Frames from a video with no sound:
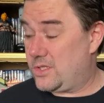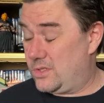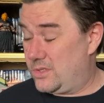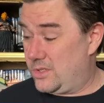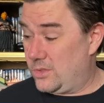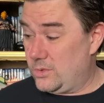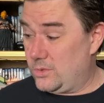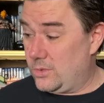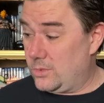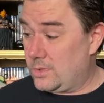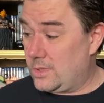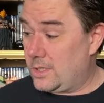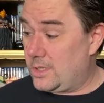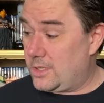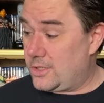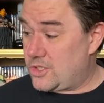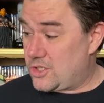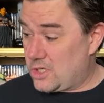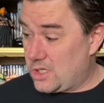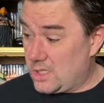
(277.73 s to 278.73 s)
Two
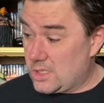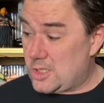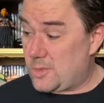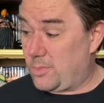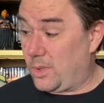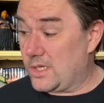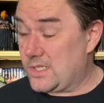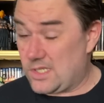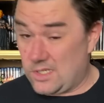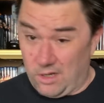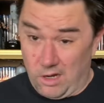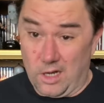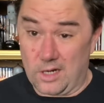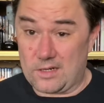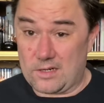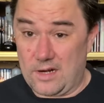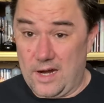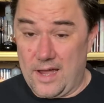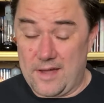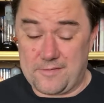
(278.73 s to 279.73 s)
shirts plus an
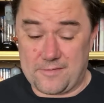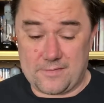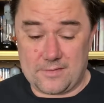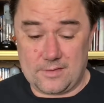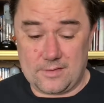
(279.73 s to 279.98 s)
autograph.